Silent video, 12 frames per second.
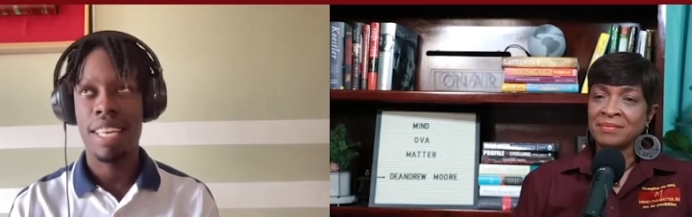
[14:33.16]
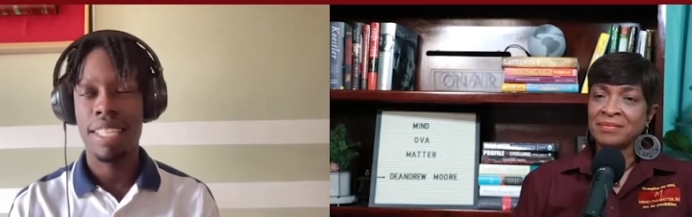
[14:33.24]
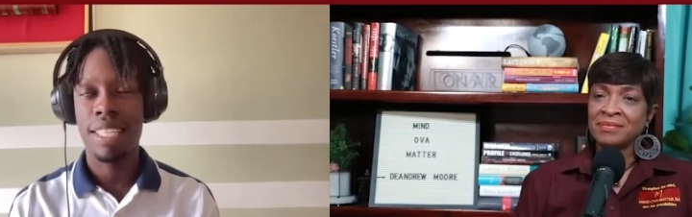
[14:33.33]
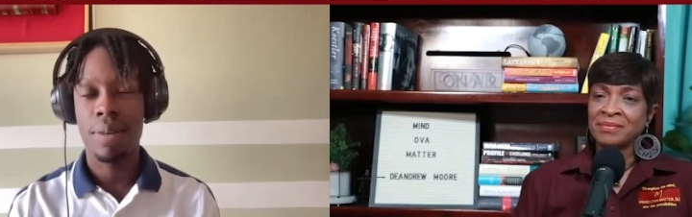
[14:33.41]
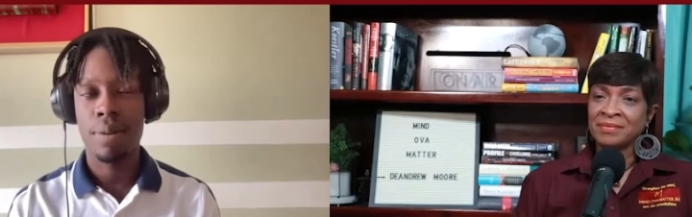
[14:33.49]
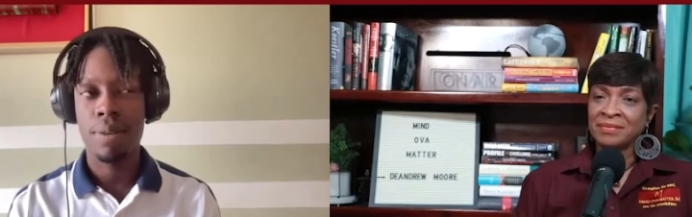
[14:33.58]

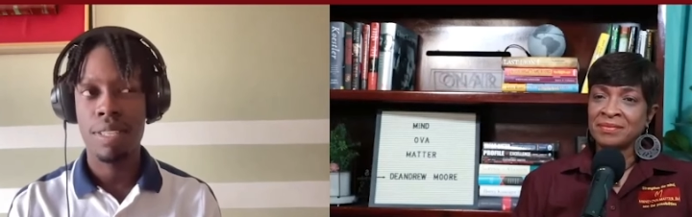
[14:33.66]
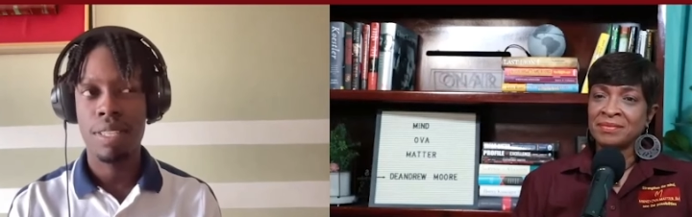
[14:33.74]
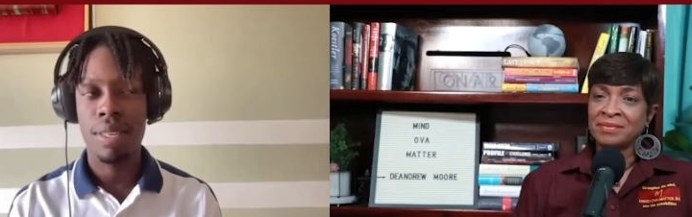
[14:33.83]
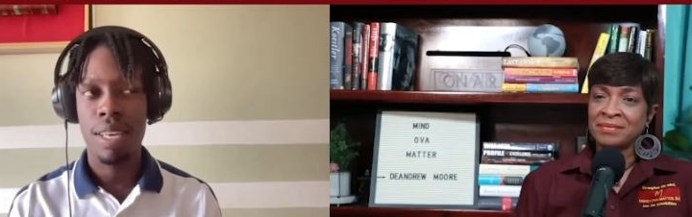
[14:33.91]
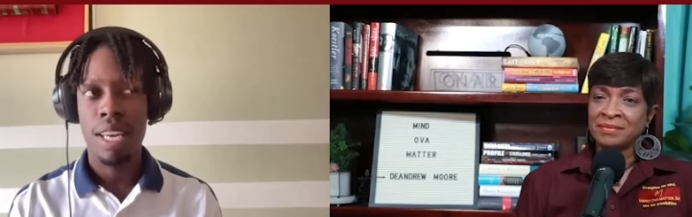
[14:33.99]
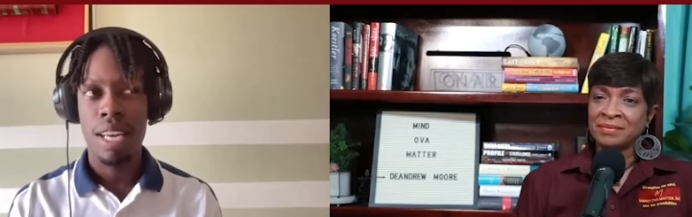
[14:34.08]
Speaker 1: night it
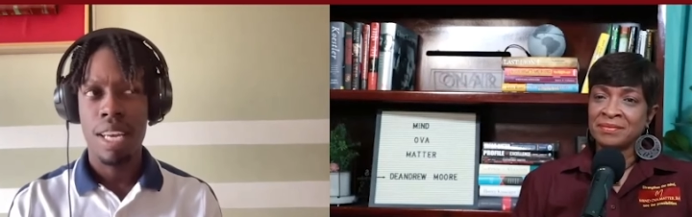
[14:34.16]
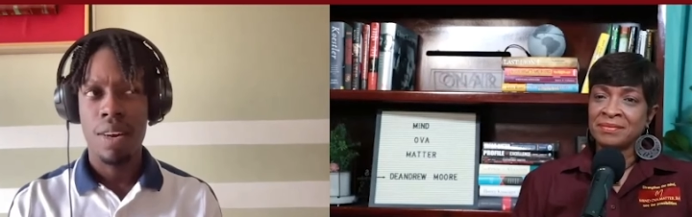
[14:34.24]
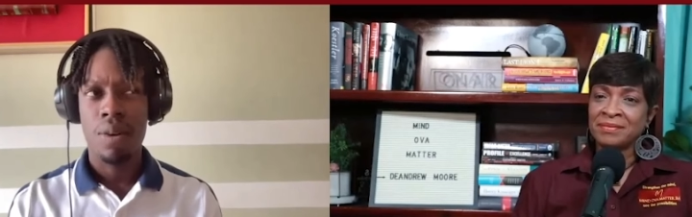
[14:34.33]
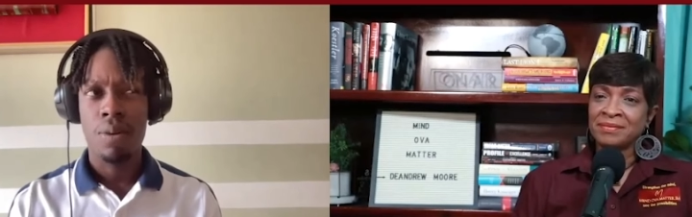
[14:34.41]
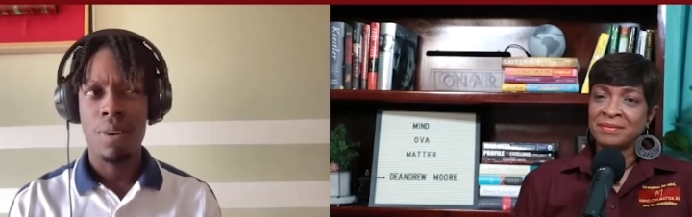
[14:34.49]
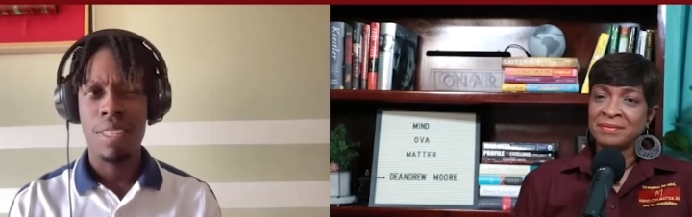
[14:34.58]
was
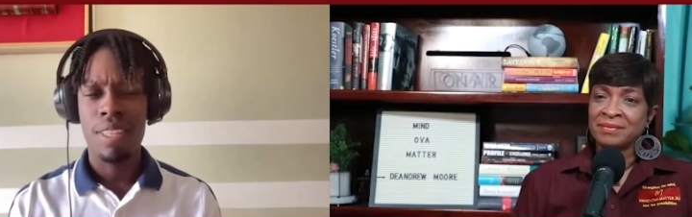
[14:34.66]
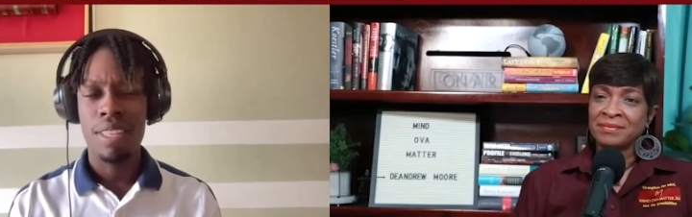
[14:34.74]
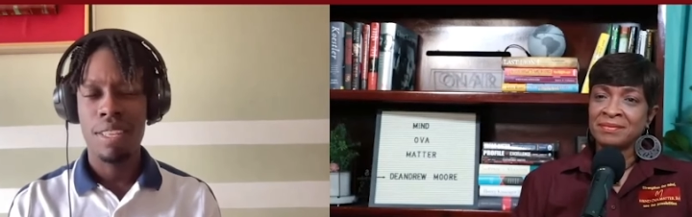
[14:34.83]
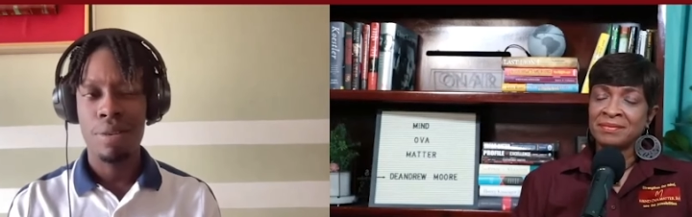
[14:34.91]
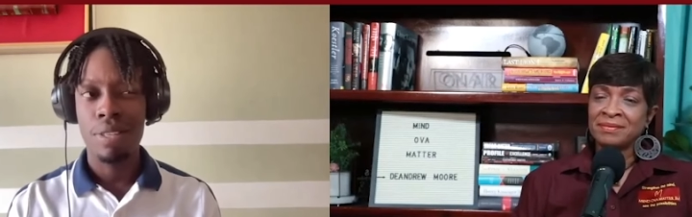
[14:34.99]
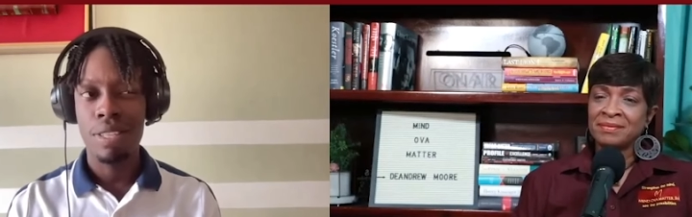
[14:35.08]

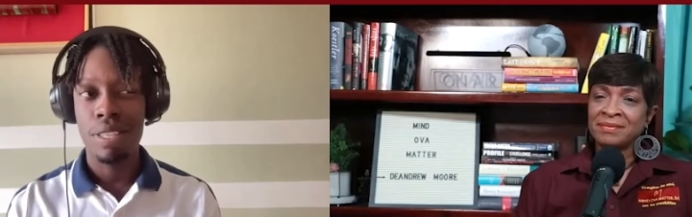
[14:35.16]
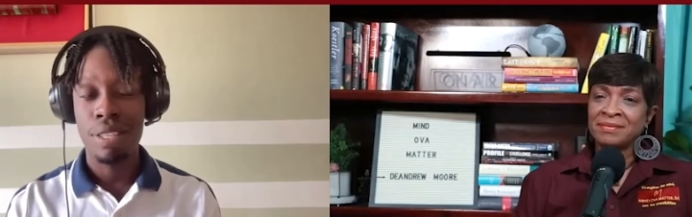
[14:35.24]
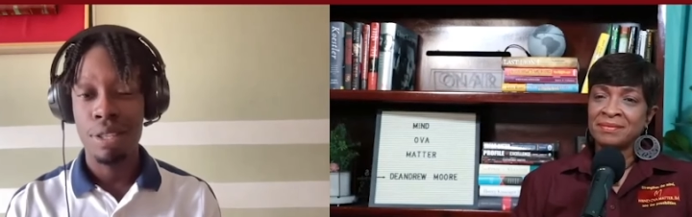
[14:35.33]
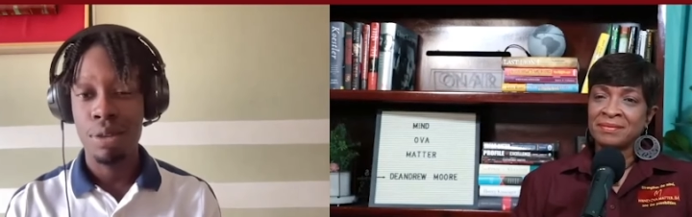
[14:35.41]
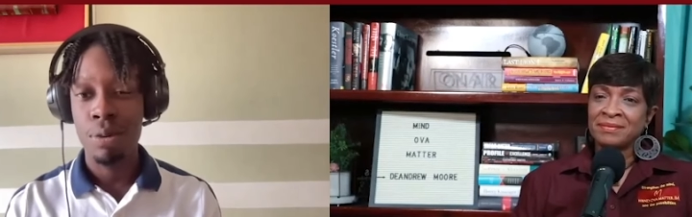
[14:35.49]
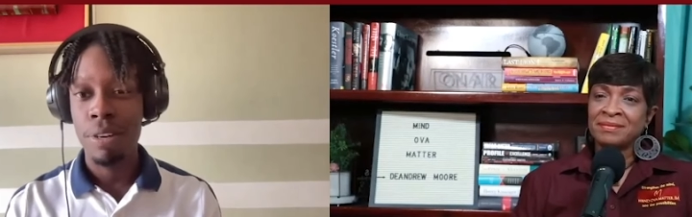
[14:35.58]

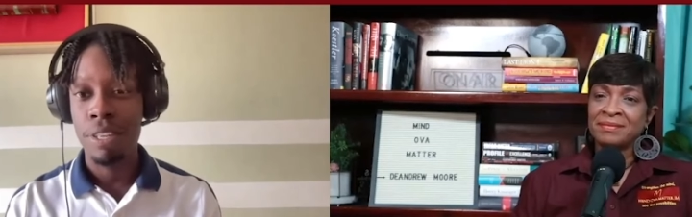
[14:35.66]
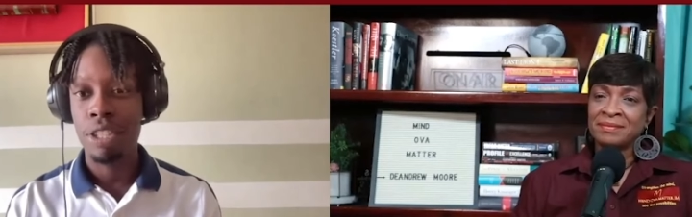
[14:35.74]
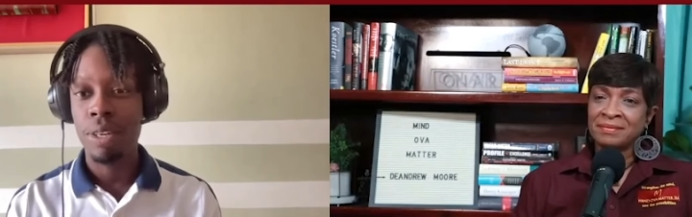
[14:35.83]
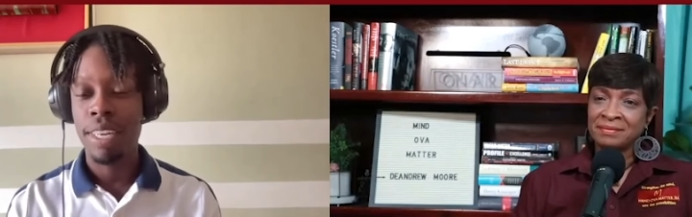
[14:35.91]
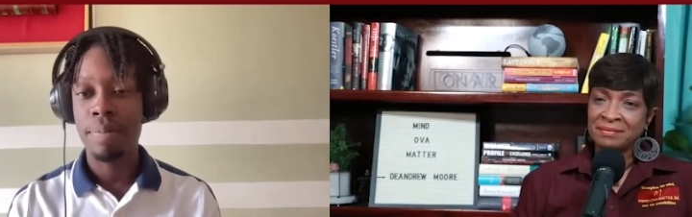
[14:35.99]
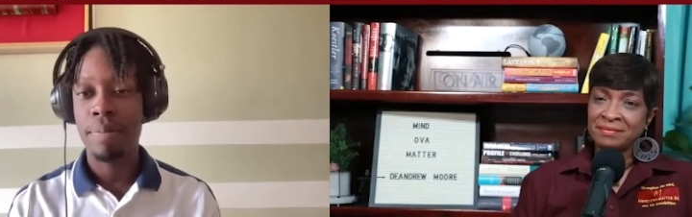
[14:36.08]

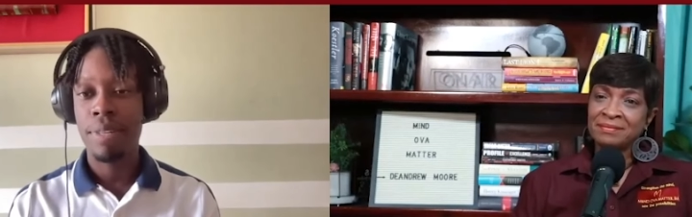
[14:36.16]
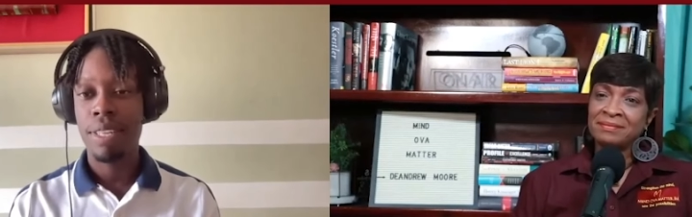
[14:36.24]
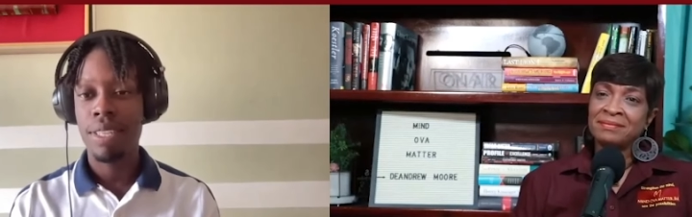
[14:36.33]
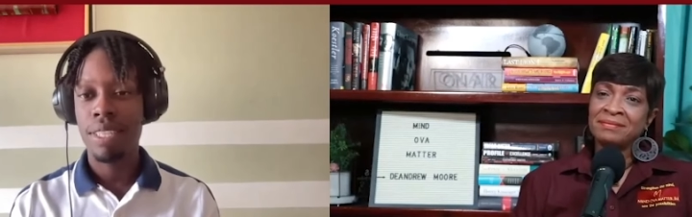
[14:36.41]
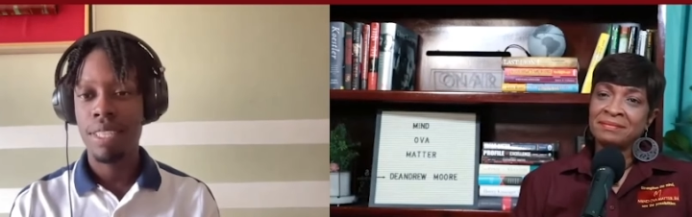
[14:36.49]
1,200 plus.